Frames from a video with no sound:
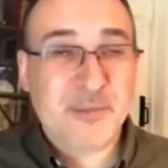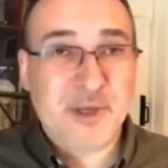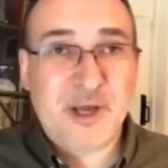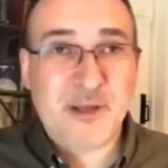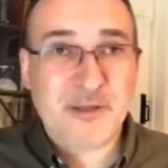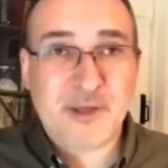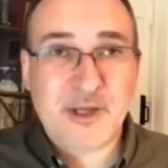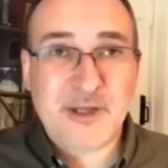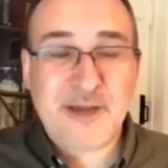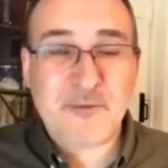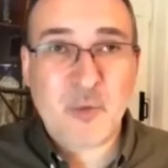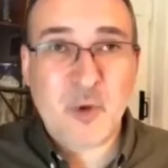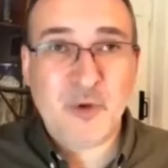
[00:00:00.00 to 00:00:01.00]
I'll
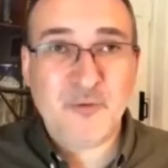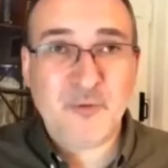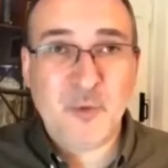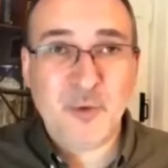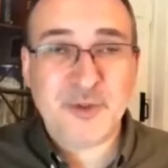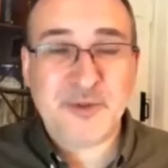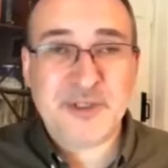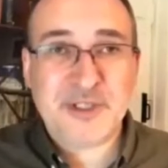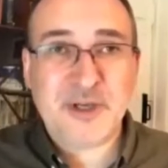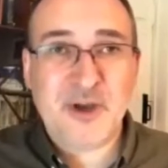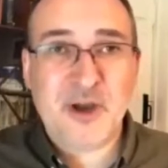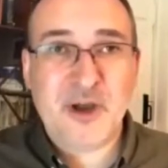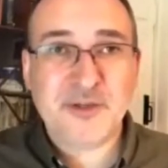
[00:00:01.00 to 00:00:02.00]
have a bottle of water in the
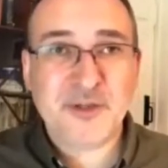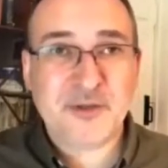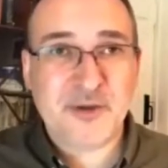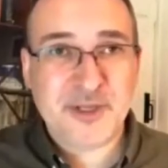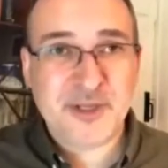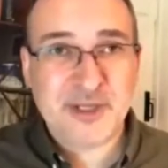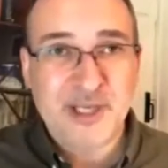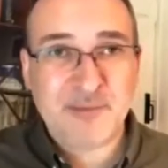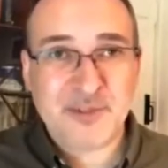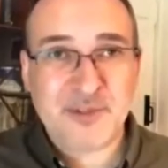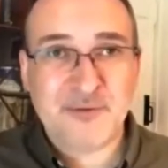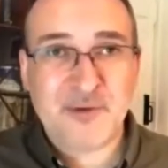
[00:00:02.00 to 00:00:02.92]
car so that I can keep myself